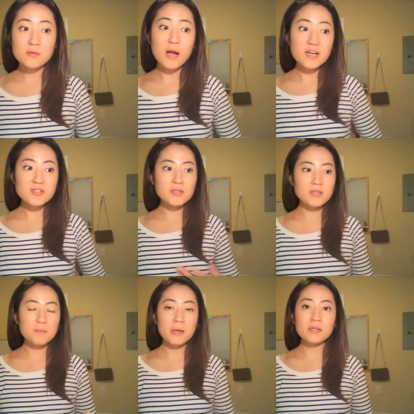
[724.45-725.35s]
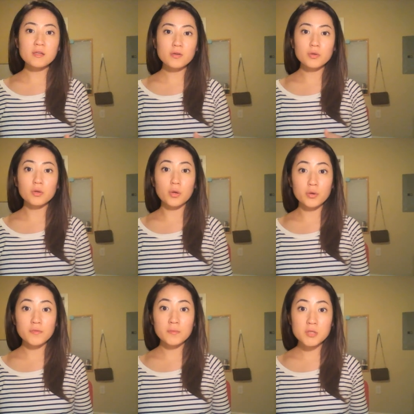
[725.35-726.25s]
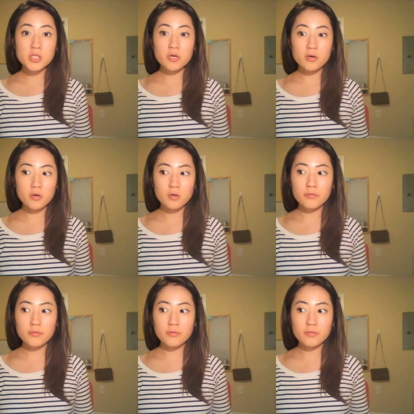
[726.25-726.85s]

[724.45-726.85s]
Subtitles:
or actually depending on the load of the material,